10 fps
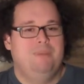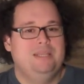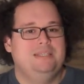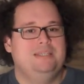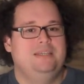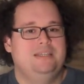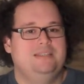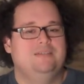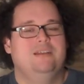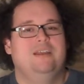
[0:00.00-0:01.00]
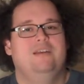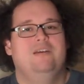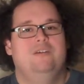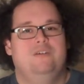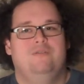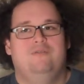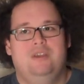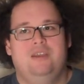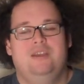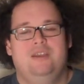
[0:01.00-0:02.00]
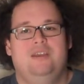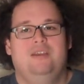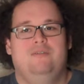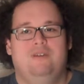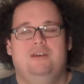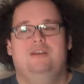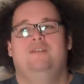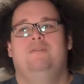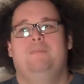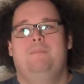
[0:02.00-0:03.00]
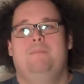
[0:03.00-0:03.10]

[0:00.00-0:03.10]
Bite the dust, or like, we will.